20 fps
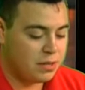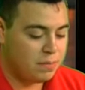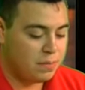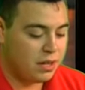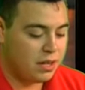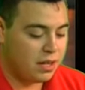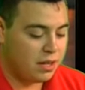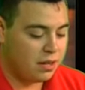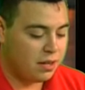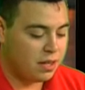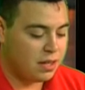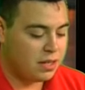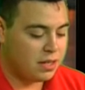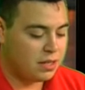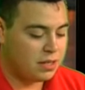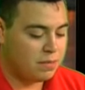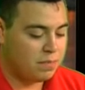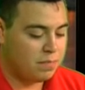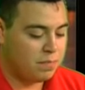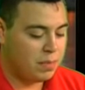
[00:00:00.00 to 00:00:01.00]
meeting
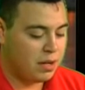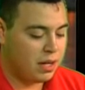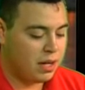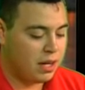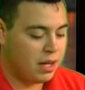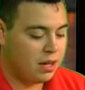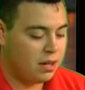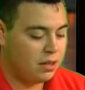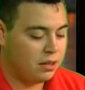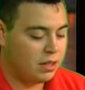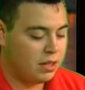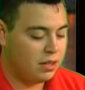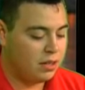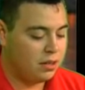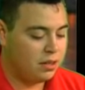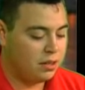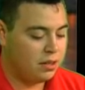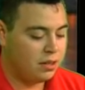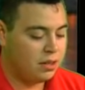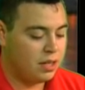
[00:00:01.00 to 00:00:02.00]
is being held
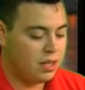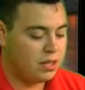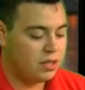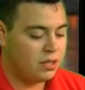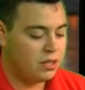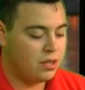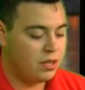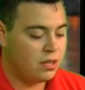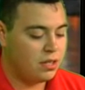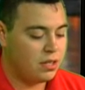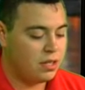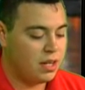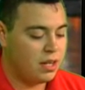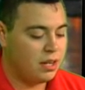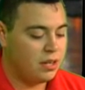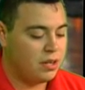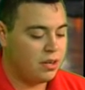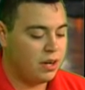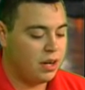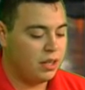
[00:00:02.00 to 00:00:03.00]
this
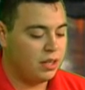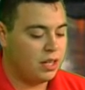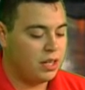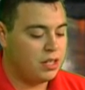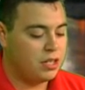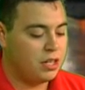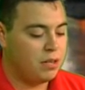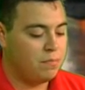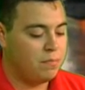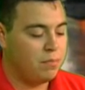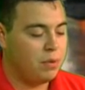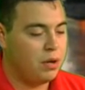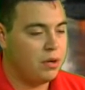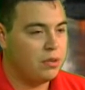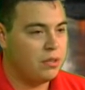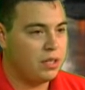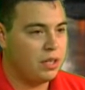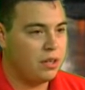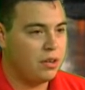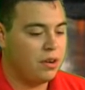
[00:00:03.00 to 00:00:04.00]
Thursday during lunch in
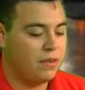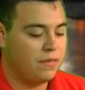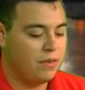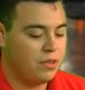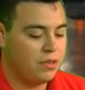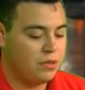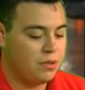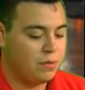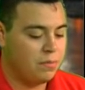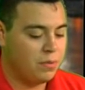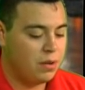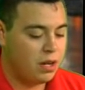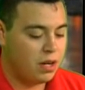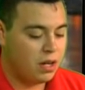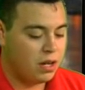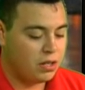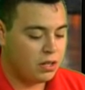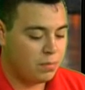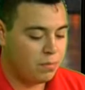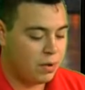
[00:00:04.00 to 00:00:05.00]
Bros and Griffin's room.
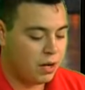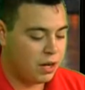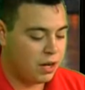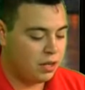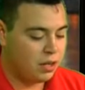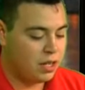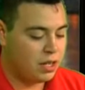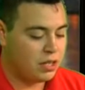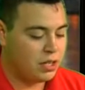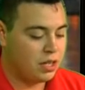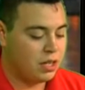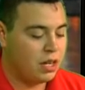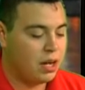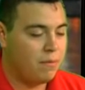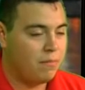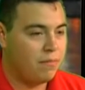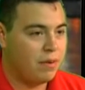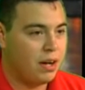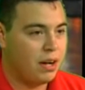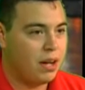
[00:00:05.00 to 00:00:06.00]
So bring your lunch and
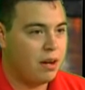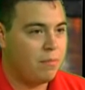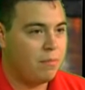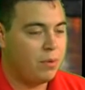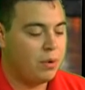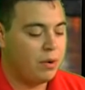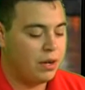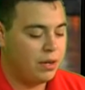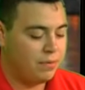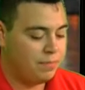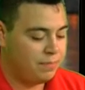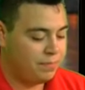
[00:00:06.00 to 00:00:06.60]
come find out more.